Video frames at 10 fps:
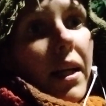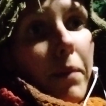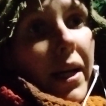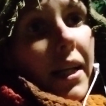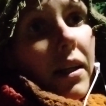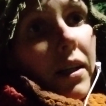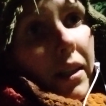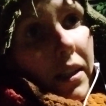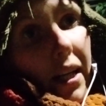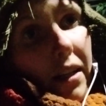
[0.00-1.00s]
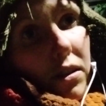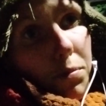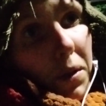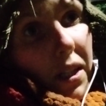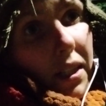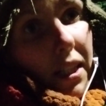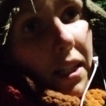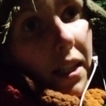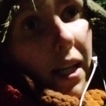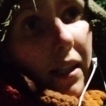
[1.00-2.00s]
immediately take the spirit
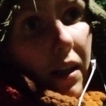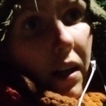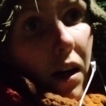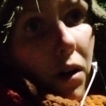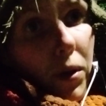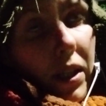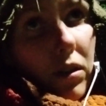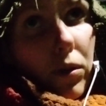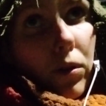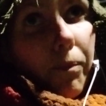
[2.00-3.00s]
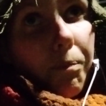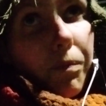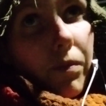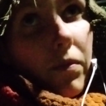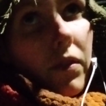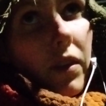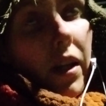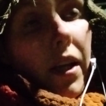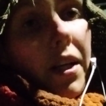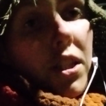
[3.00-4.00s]
in and allow it to
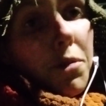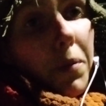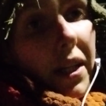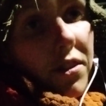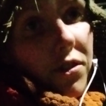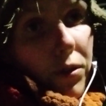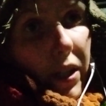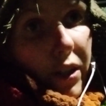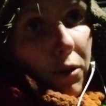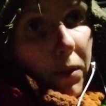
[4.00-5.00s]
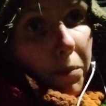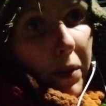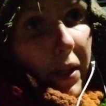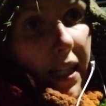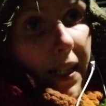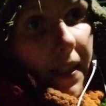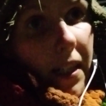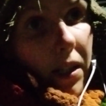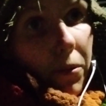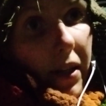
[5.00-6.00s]
express to the human being
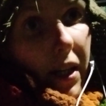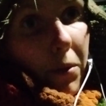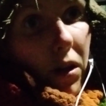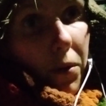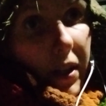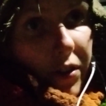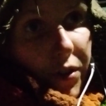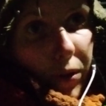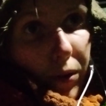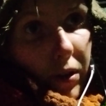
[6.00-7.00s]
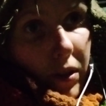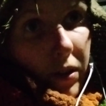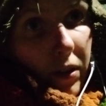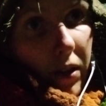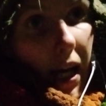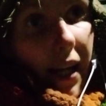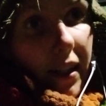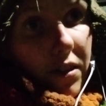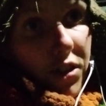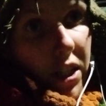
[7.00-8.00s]
what I'm going through. And
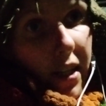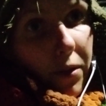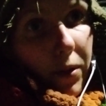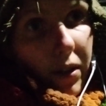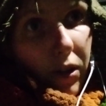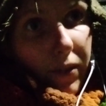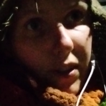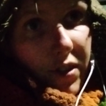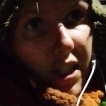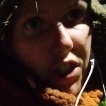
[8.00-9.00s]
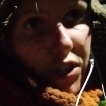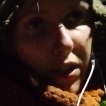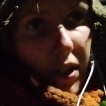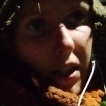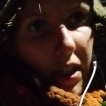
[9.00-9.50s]
that's genuine conversation.